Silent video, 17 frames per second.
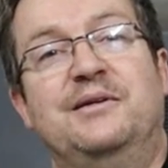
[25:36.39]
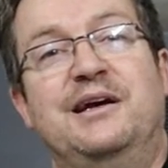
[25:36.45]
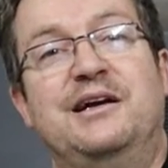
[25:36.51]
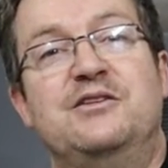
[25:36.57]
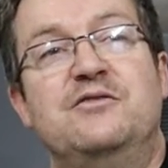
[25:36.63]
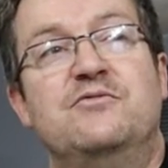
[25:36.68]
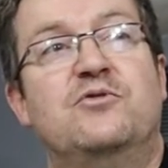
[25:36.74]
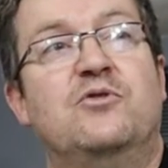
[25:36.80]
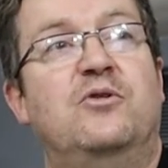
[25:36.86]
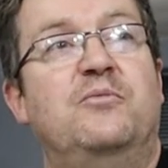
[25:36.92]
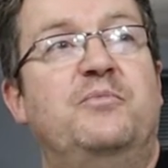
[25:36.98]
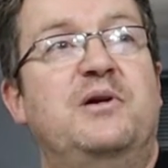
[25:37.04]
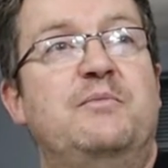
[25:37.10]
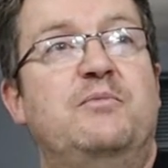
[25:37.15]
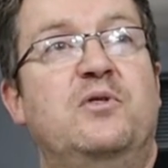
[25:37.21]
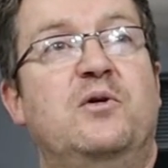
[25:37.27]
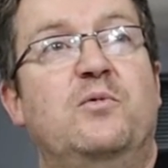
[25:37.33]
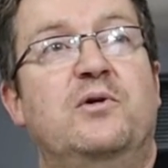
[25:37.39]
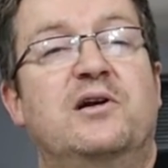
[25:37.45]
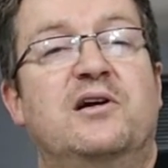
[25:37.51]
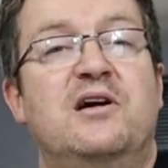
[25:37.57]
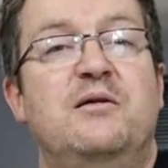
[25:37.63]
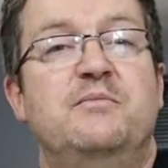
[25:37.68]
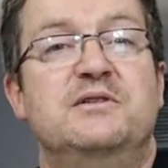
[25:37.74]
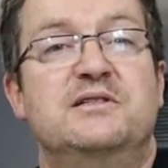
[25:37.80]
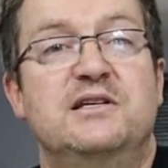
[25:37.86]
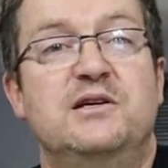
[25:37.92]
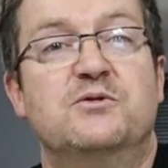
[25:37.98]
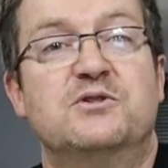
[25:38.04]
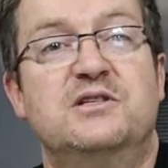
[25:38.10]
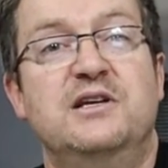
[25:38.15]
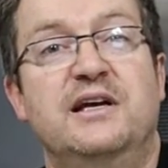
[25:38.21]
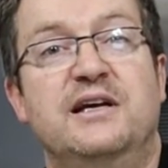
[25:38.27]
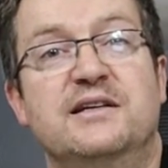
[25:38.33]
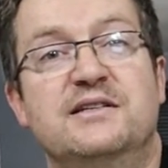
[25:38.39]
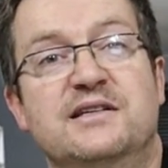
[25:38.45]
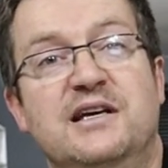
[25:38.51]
and you've got people that want to come and see your snake,